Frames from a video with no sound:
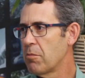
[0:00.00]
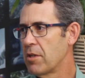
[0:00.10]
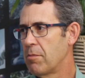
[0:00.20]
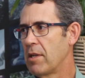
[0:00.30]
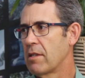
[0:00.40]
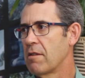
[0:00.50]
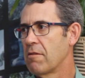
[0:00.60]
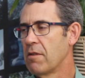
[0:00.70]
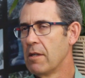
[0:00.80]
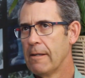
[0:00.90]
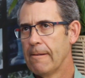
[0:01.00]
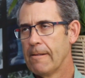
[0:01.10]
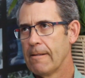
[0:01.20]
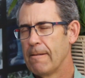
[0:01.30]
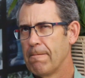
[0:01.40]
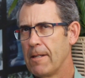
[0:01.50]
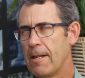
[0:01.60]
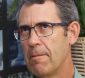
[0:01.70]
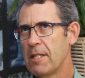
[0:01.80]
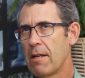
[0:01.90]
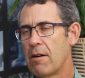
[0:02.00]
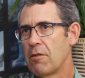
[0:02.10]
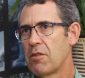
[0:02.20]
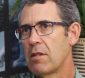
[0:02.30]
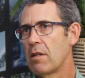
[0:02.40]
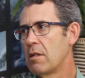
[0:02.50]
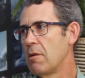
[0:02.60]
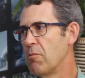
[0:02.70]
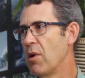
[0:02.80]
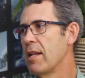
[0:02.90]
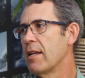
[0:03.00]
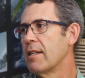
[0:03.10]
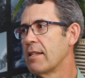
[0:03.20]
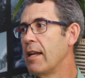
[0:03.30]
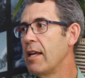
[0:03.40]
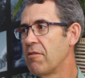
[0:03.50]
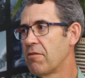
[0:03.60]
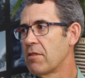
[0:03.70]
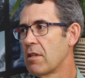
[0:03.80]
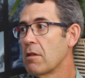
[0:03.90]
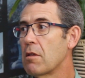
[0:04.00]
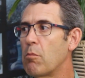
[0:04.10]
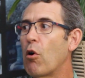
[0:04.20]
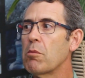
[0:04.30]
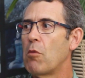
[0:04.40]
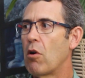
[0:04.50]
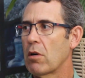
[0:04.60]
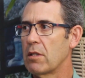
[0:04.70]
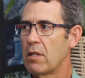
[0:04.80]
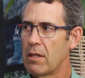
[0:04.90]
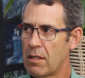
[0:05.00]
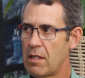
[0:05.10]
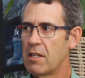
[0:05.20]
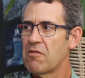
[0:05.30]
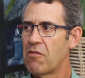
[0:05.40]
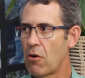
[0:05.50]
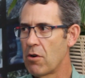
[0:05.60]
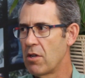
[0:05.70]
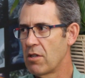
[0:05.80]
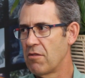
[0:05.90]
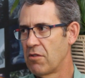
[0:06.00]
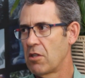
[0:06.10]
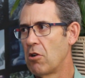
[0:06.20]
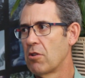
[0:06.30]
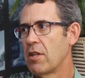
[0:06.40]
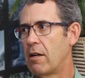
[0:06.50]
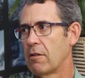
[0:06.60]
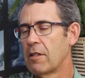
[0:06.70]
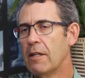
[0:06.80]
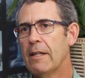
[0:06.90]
perspective, the numbers around 30 billion has left the bond market in the sense foreigners have sold out.